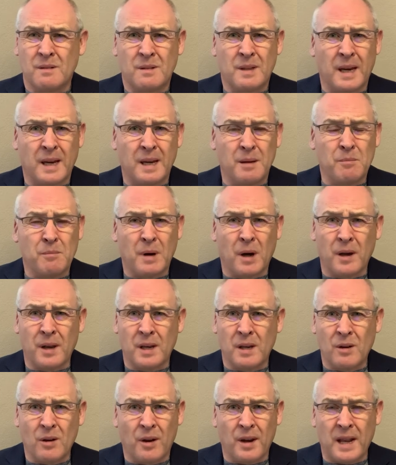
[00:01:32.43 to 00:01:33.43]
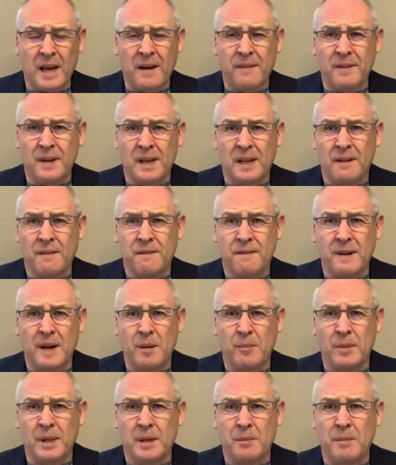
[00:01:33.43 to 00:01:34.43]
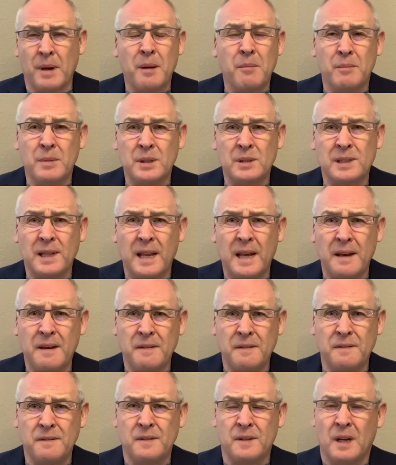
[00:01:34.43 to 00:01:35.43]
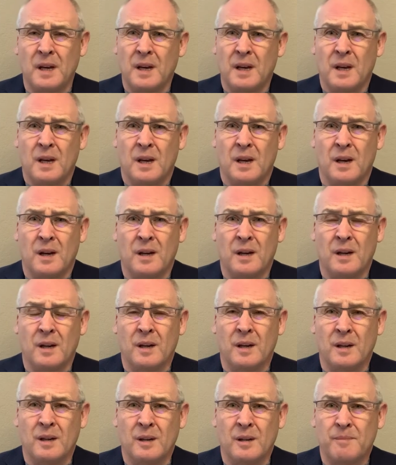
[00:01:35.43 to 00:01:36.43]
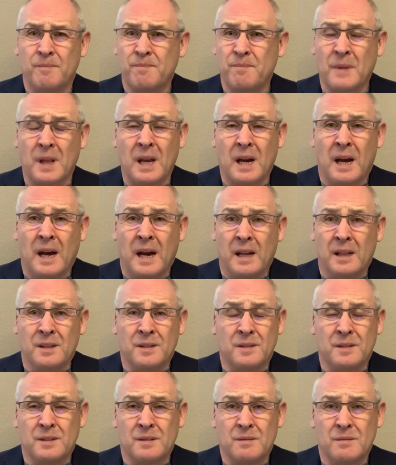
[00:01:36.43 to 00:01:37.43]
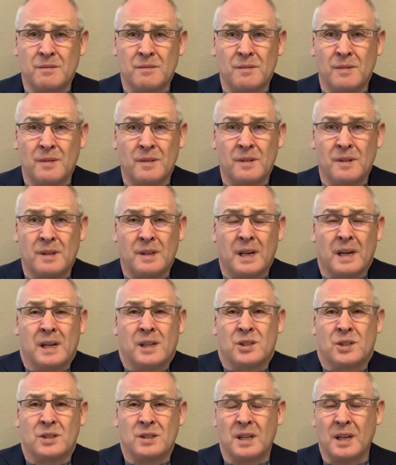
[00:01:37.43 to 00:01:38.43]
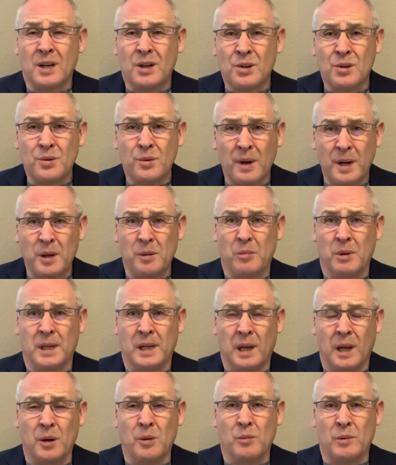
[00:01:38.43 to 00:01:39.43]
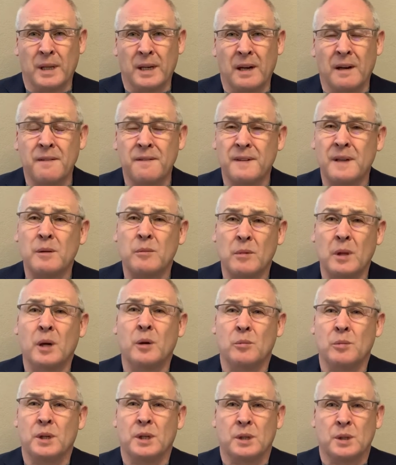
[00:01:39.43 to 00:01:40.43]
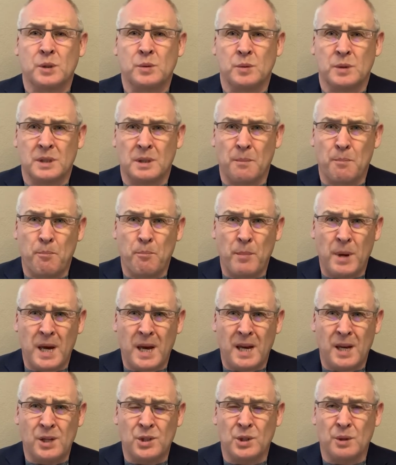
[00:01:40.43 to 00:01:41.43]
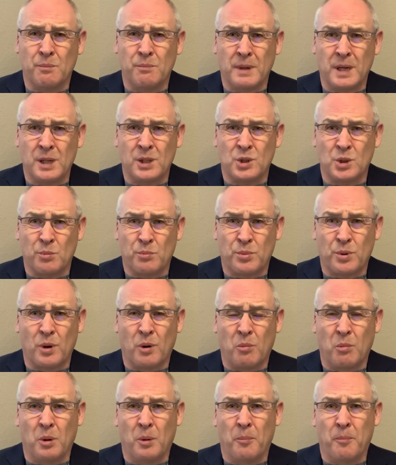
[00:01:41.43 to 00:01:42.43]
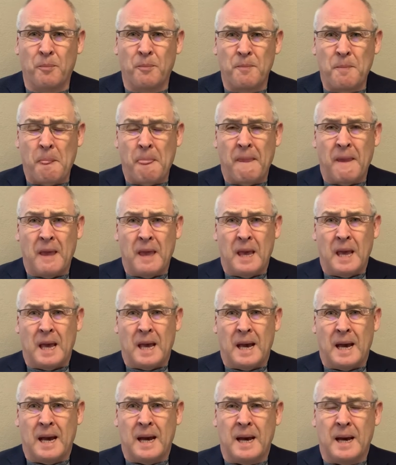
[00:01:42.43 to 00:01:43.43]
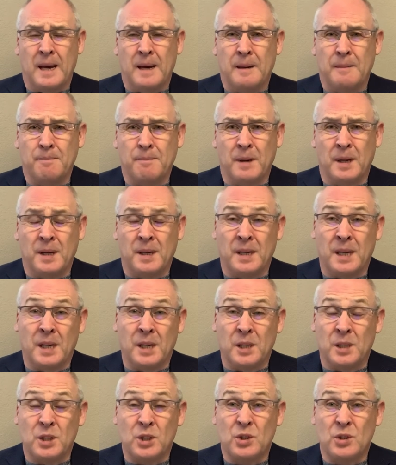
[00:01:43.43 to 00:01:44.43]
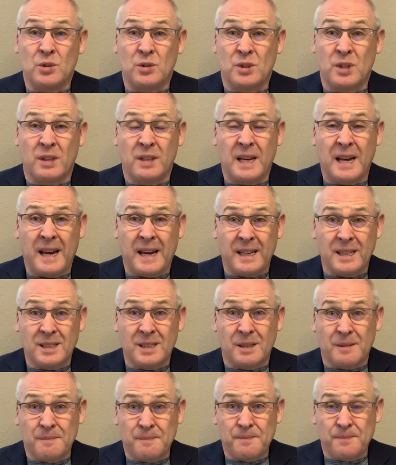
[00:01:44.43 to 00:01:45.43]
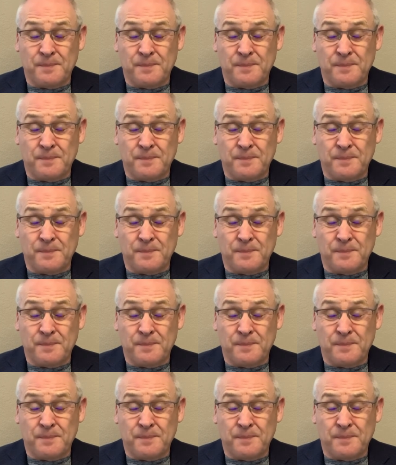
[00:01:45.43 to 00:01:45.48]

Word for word: they might not have any family members left uh, and they're just incredibly lonely. I found loneliness was a major, major problem. Um, and in addition to that,